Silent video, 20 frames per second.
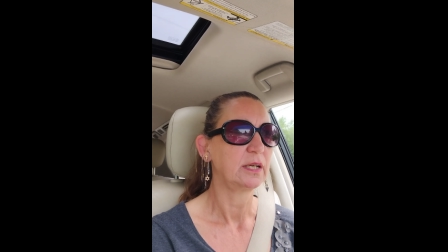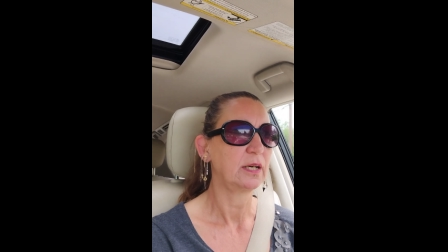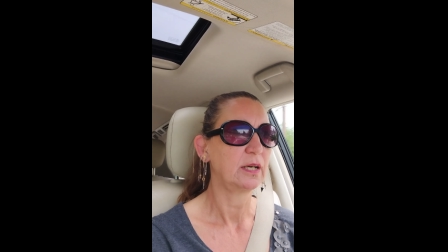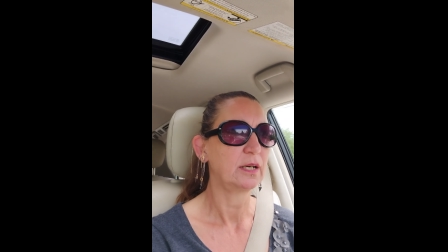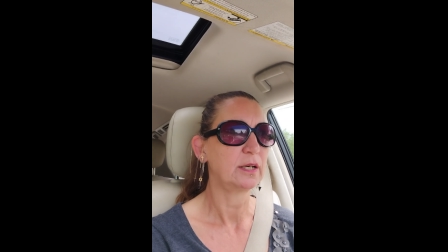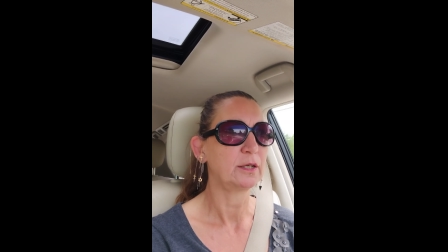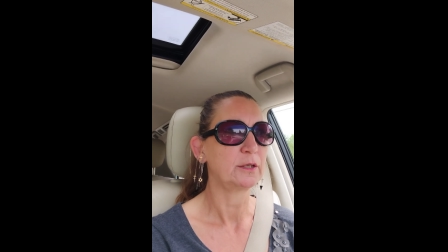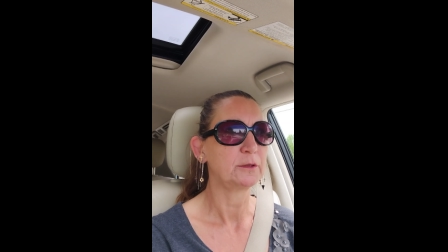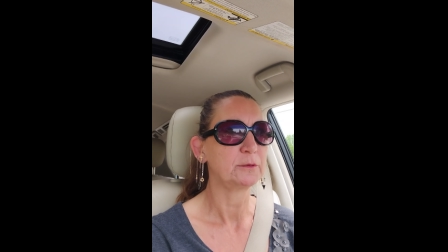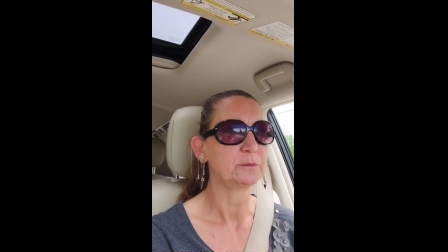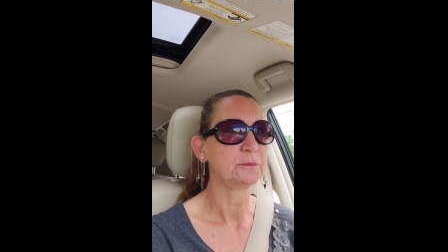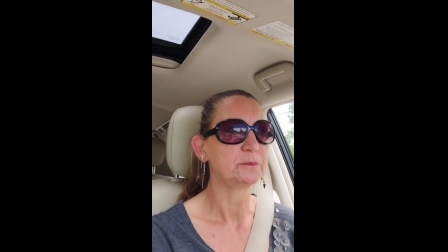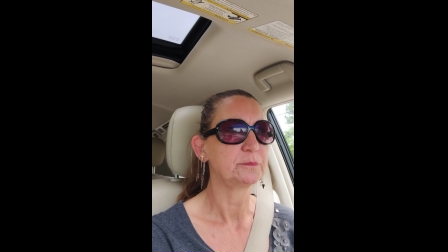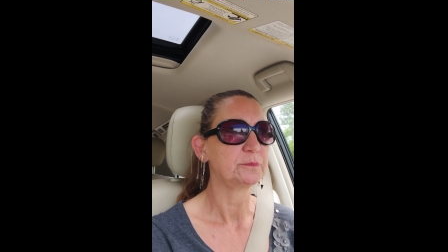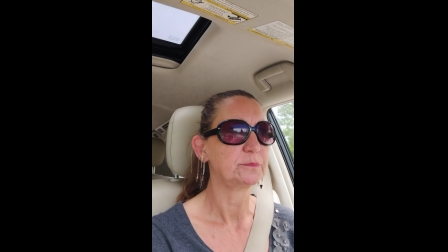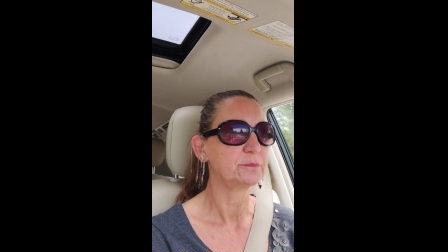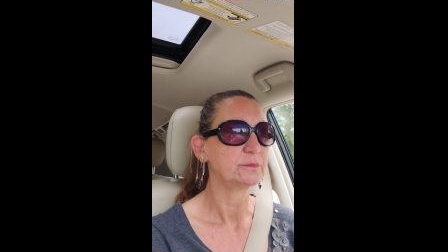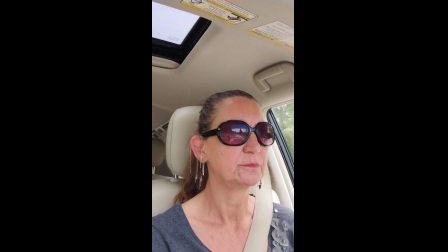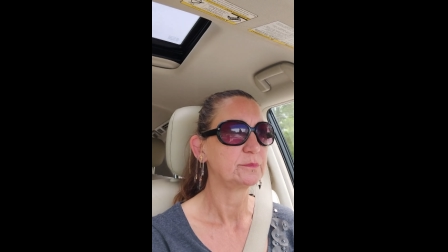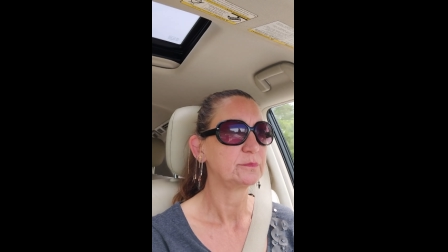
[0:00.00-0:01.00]

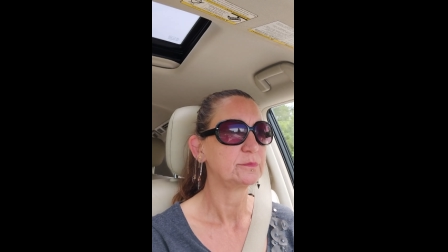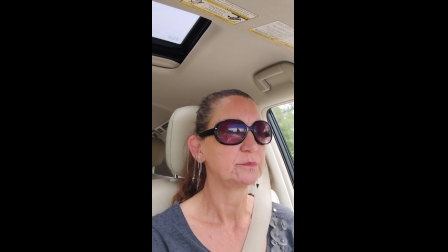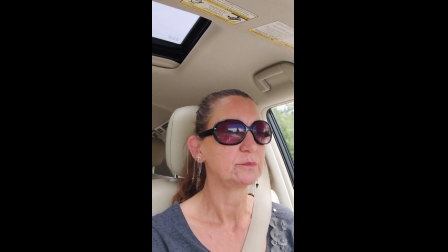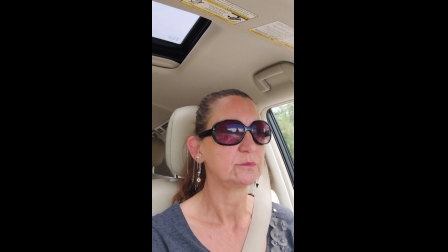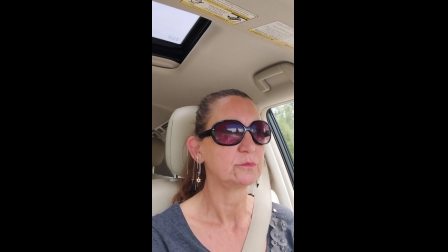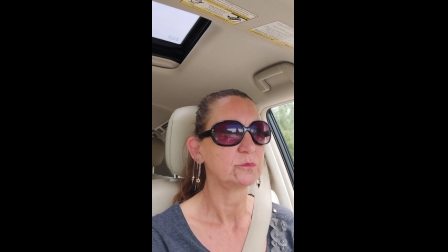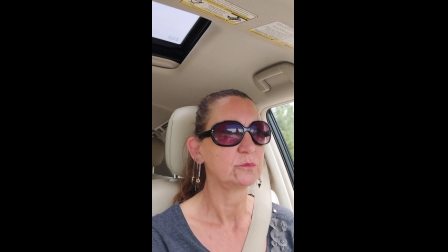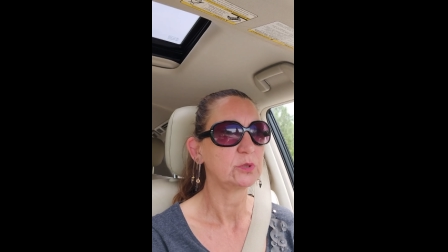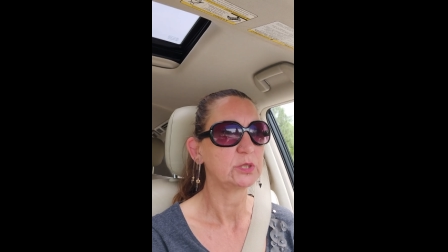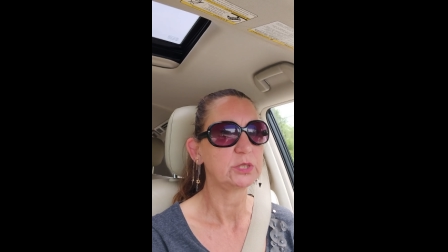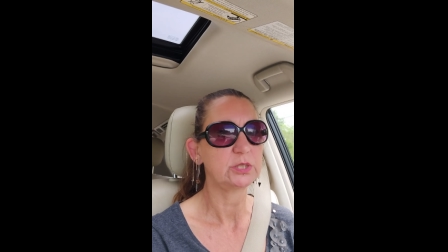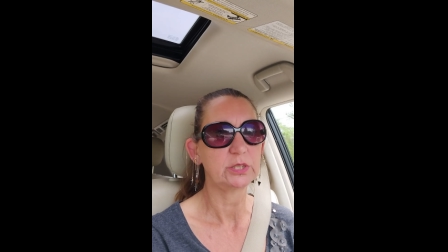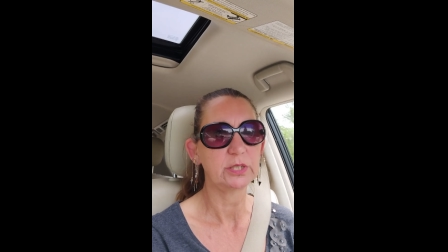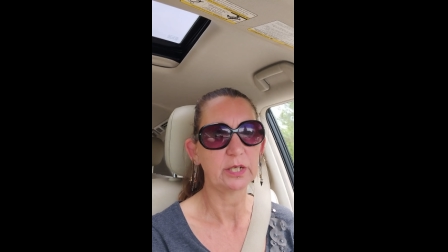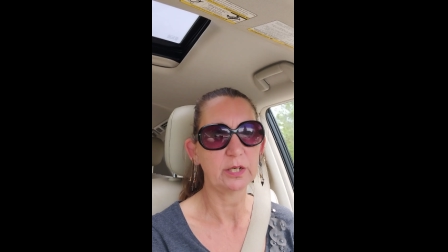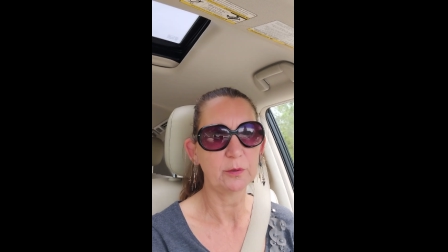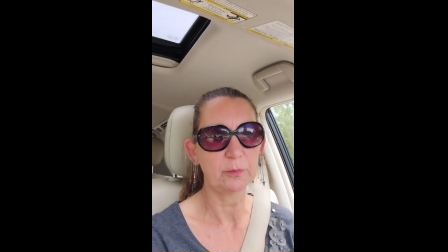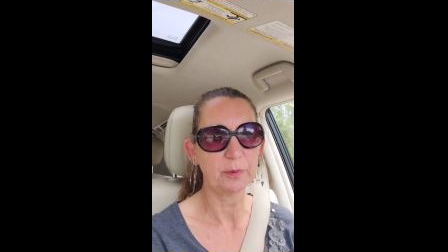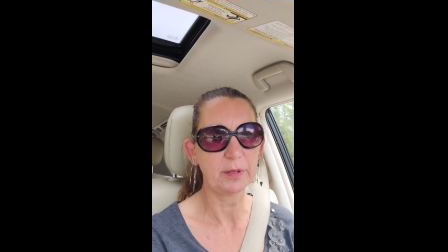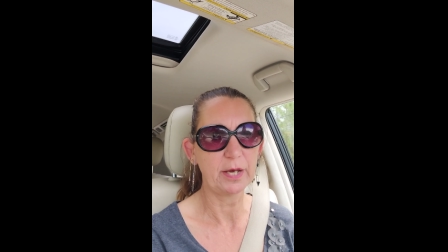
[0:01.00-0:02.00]
um, which you
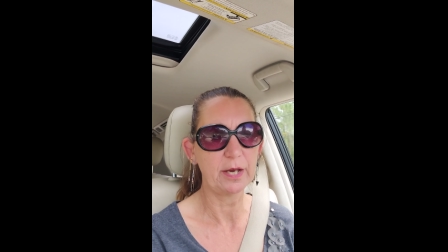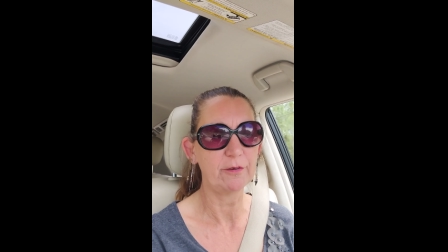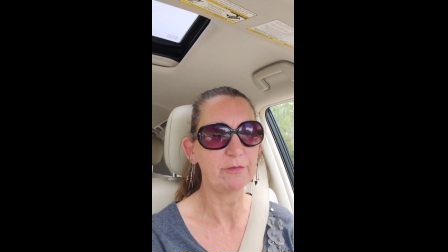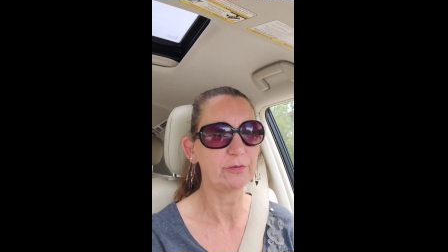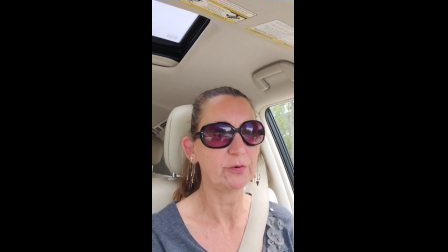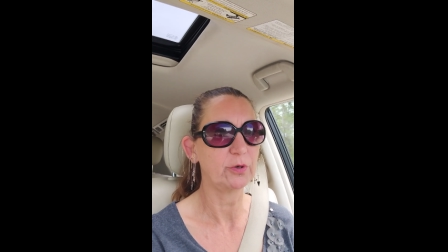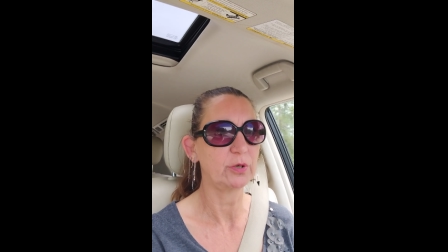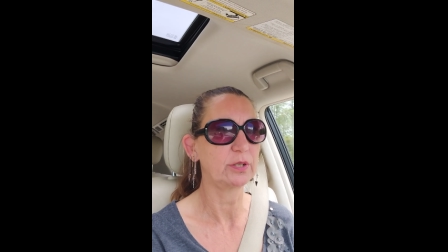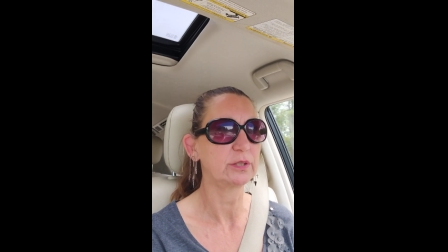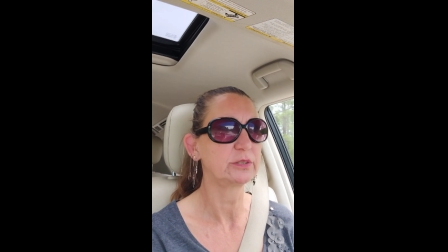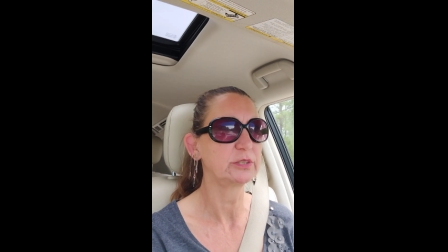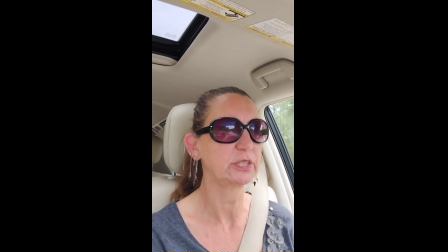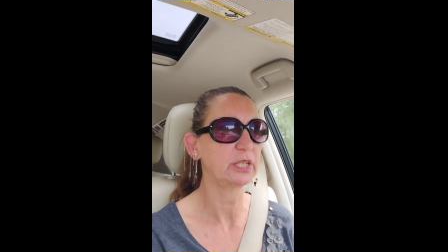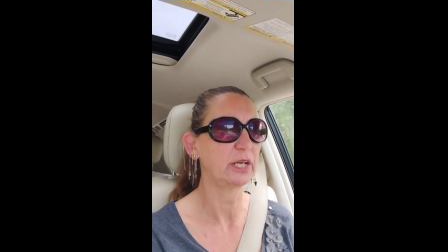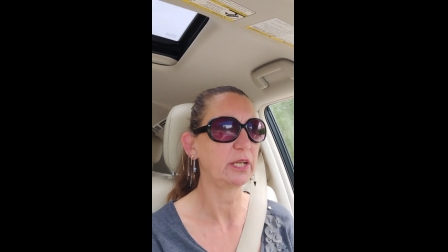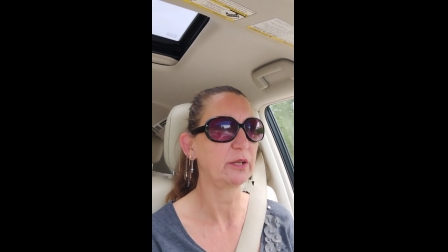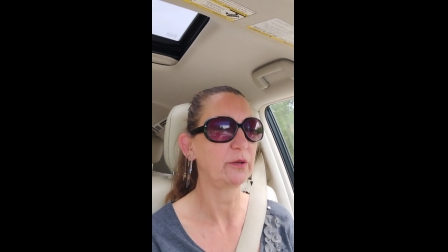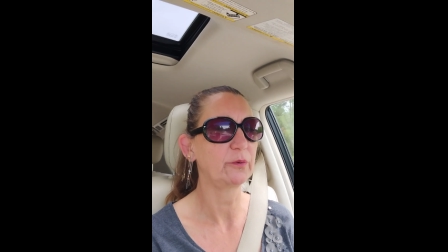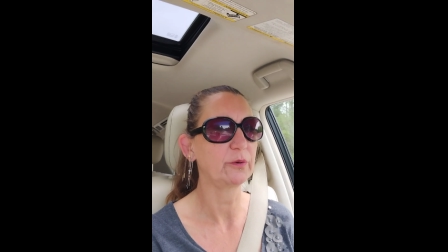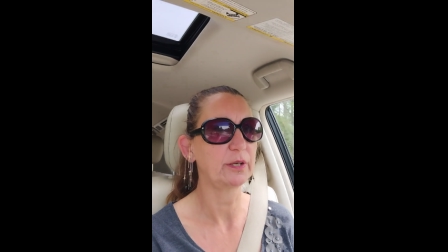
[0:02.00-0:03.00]
can apply for
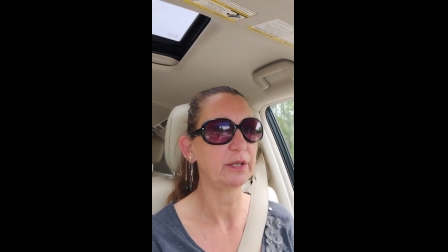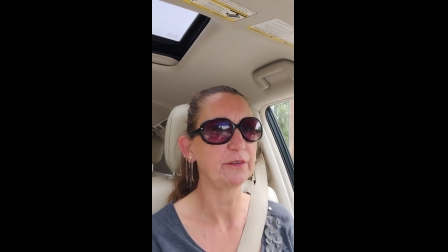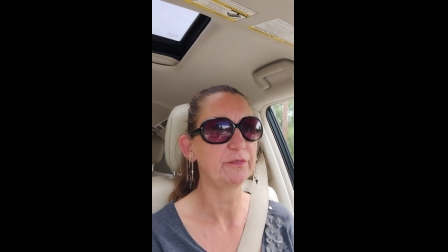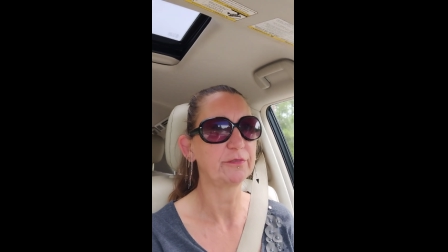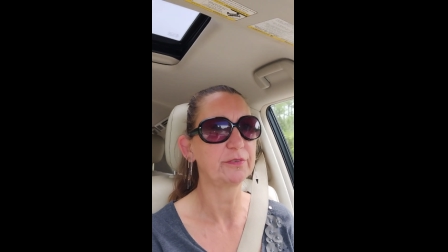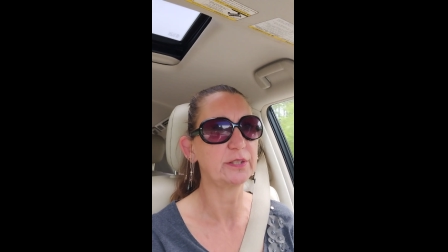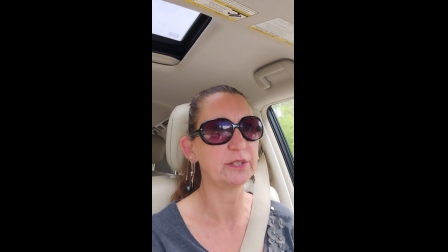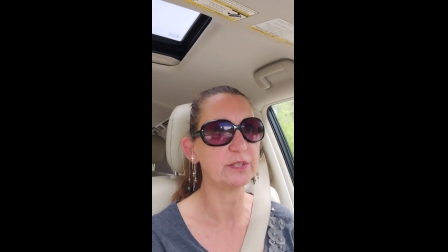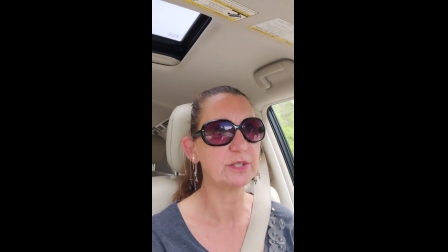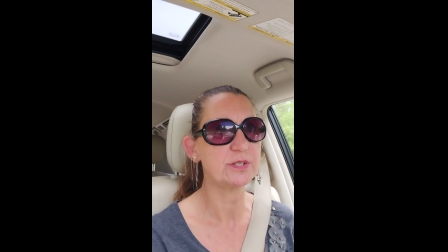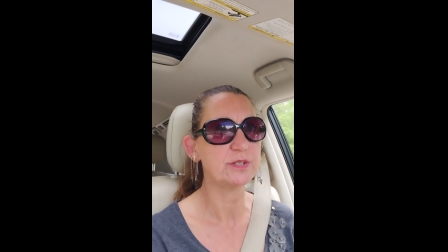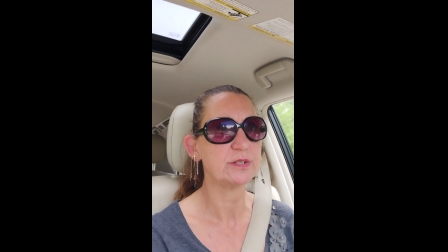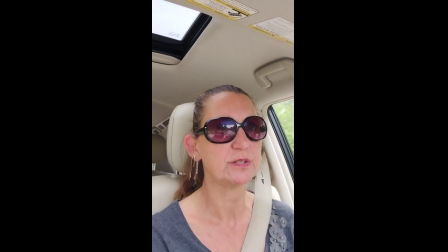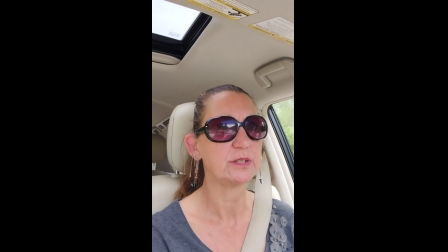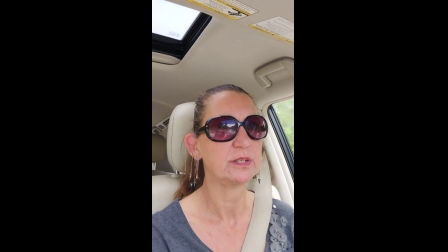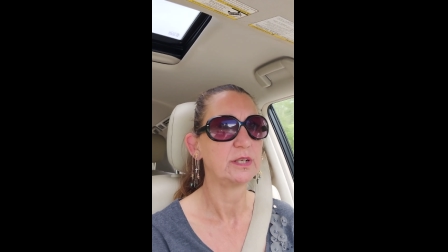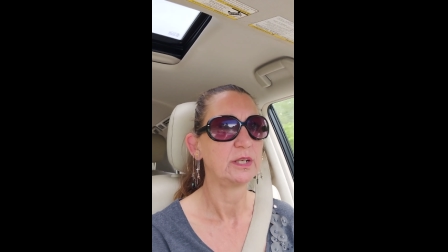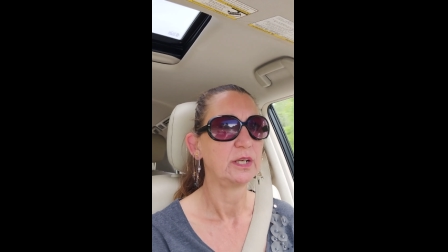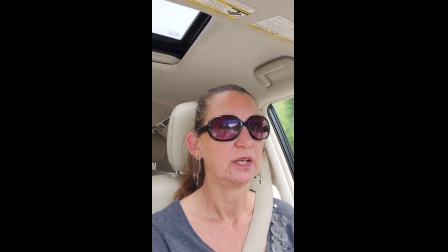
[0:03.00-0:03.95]
January 1st